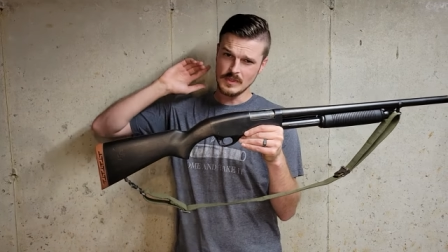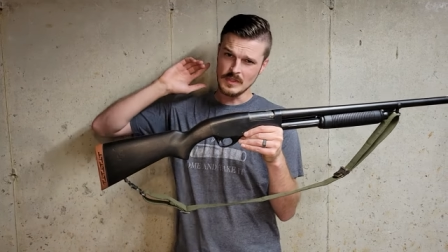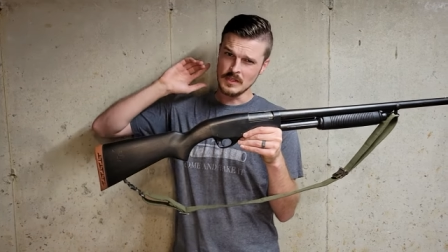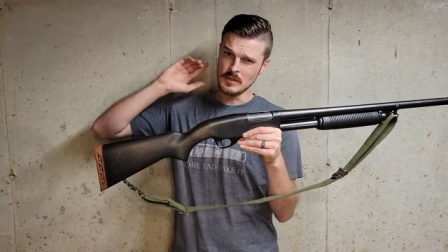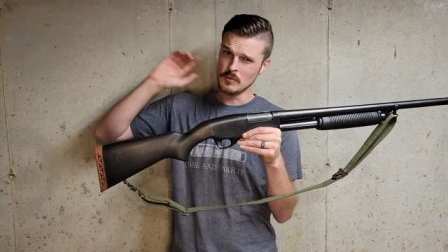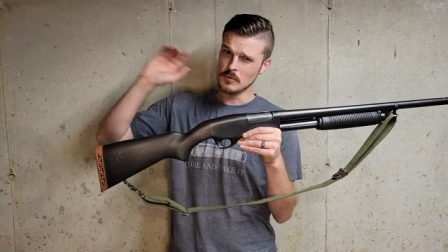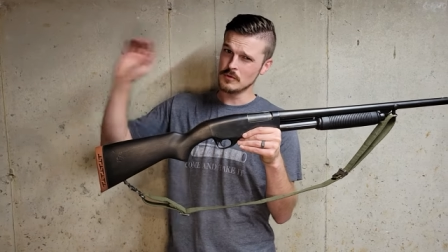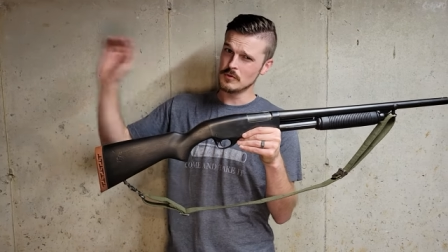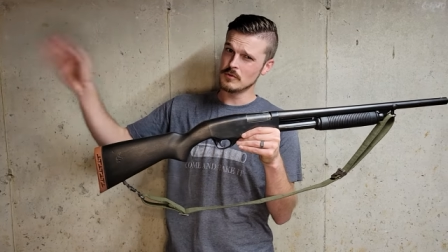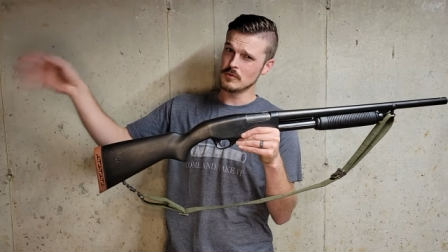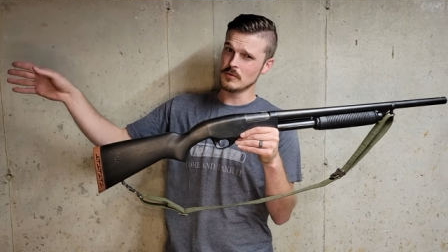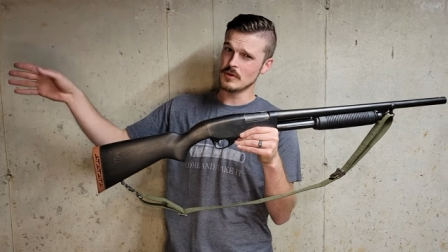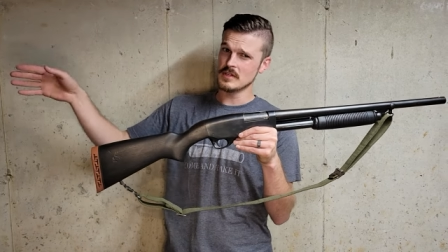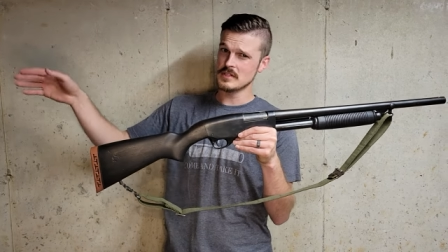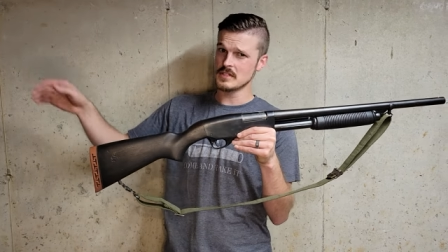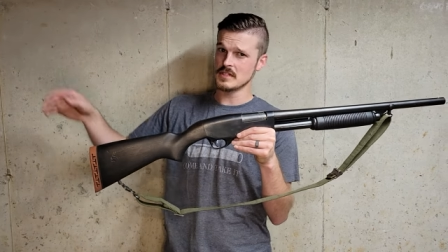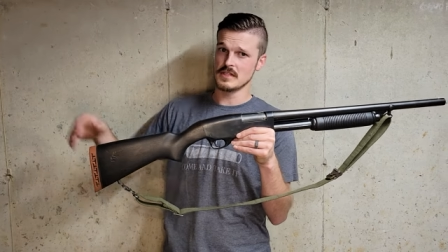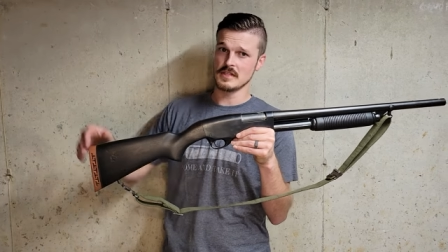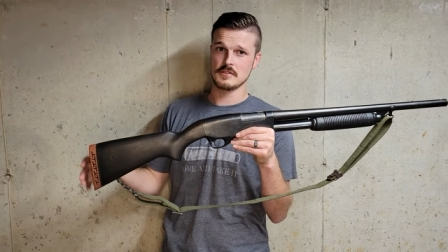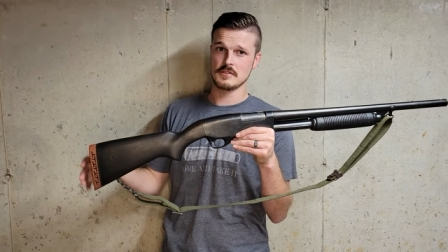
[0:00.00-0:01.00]
and we'll do the
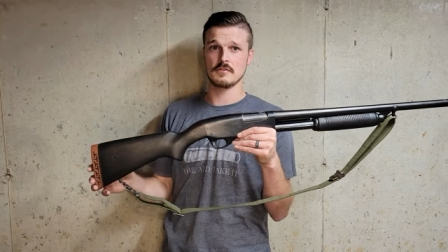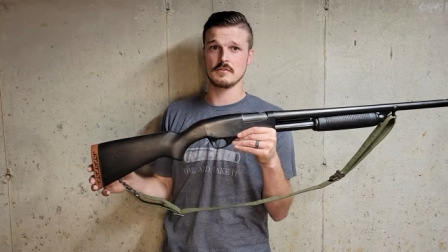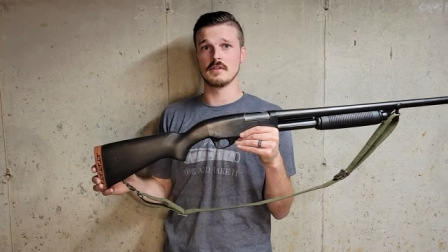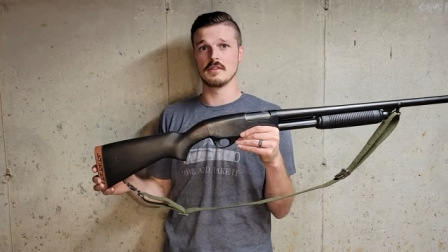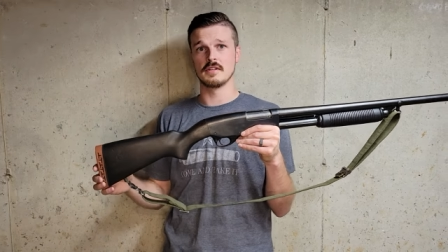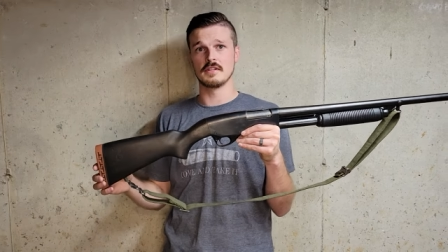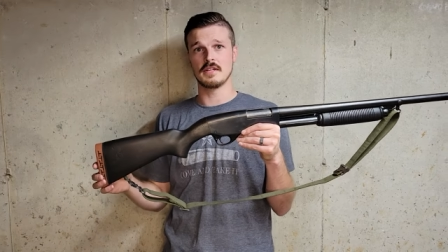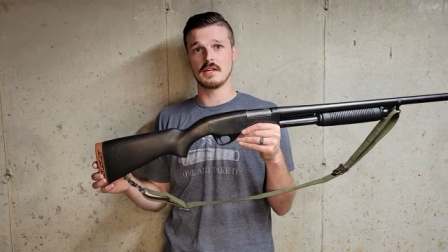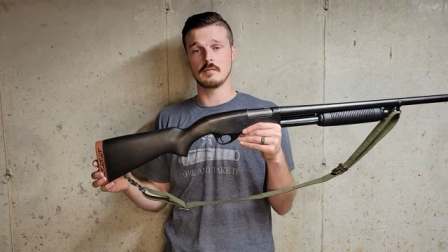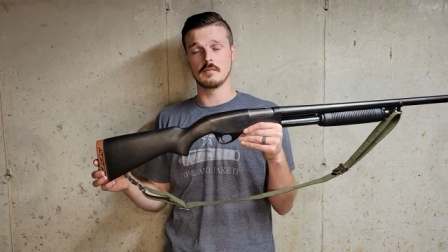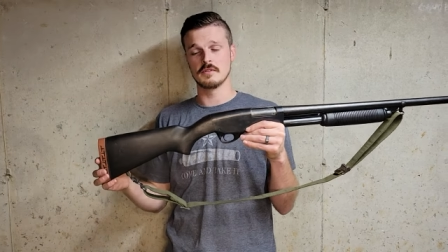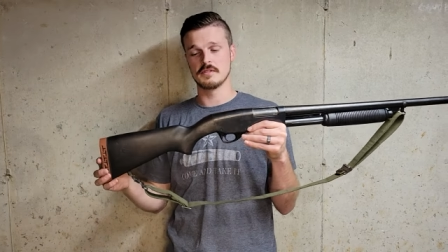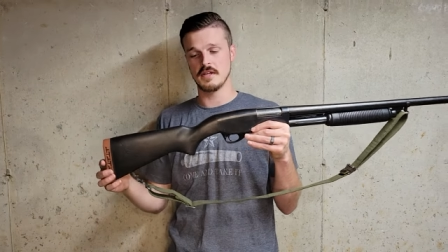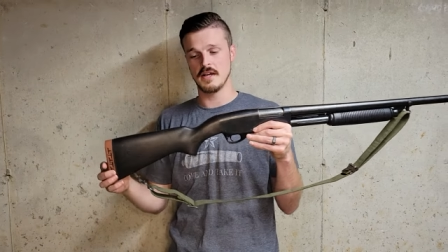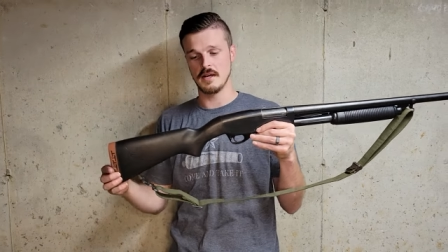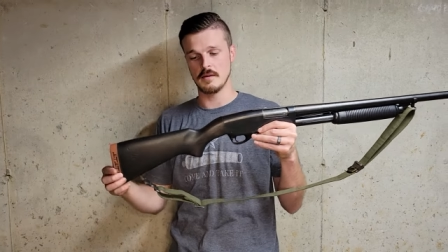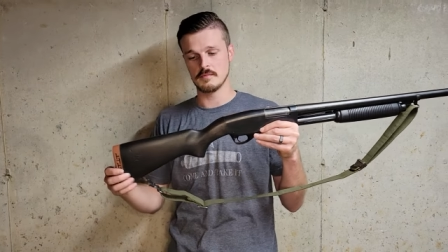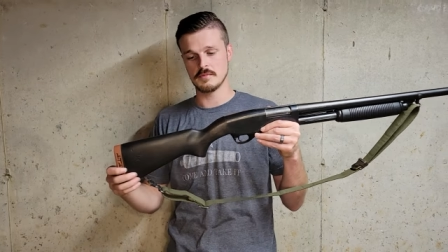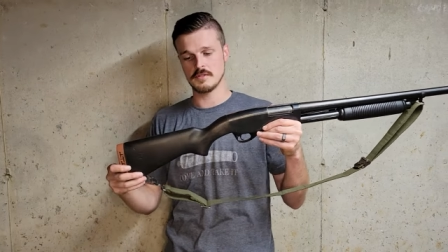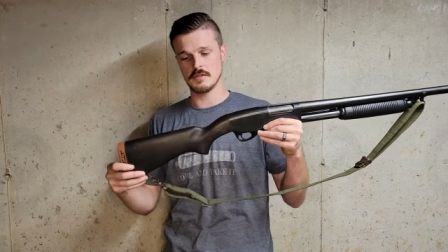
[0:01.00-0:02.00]
rest of the history on the
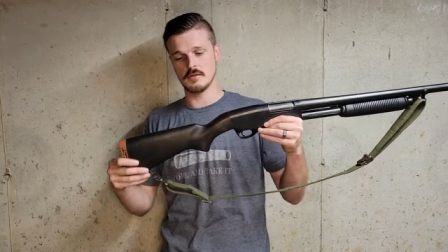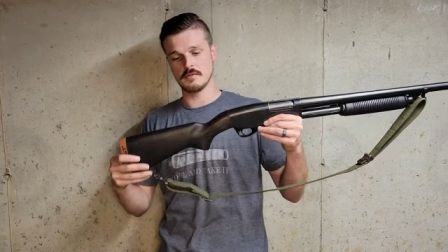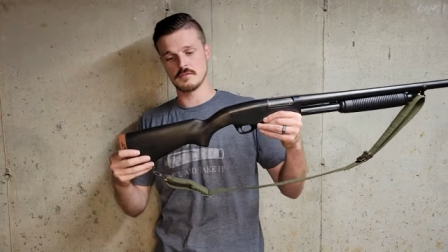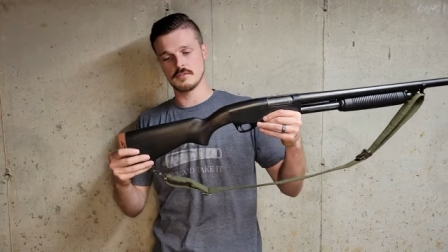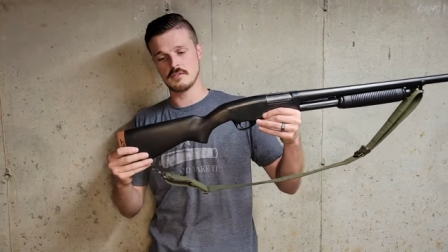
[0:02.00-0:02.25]
tabletop. So